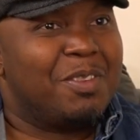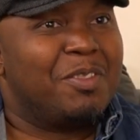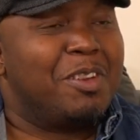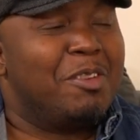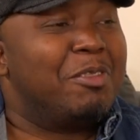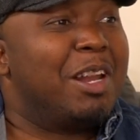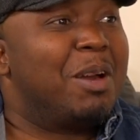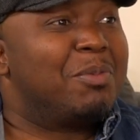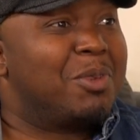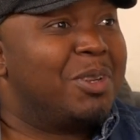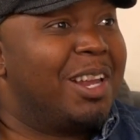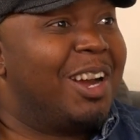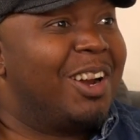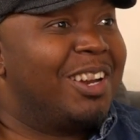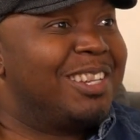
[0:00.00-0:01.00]
even up to
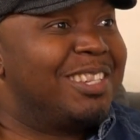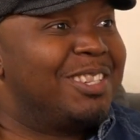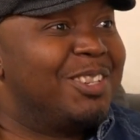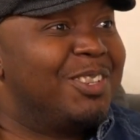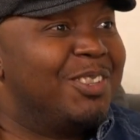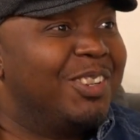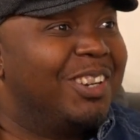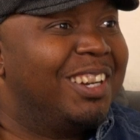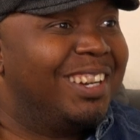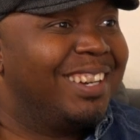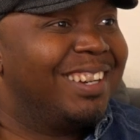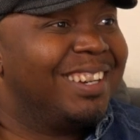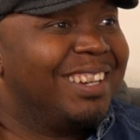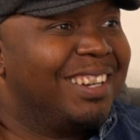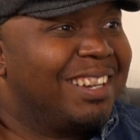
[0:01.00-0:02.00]
now, I still
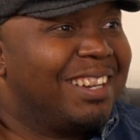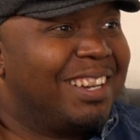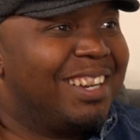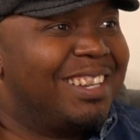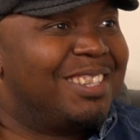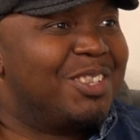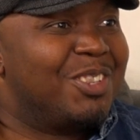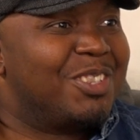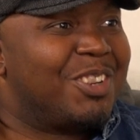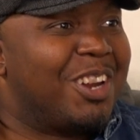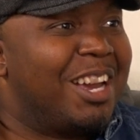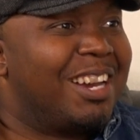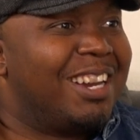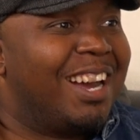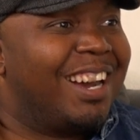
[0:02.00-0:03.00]
I still
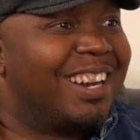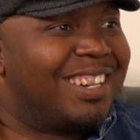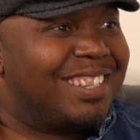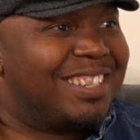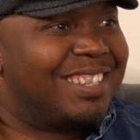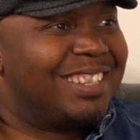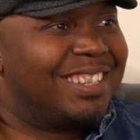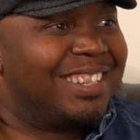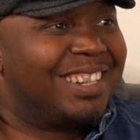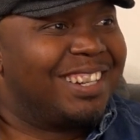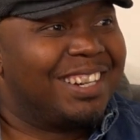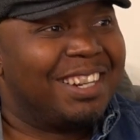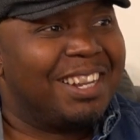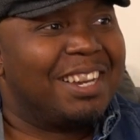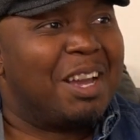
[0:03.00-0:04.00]
try and act
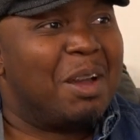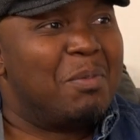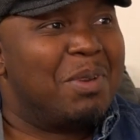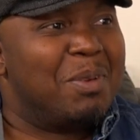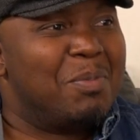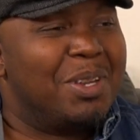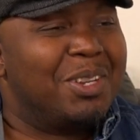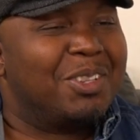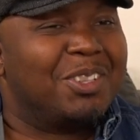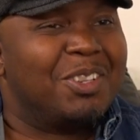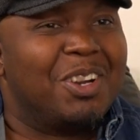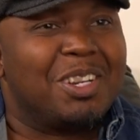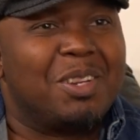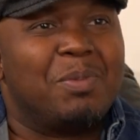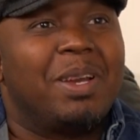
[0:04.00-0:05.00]
like I'm a medical doctor.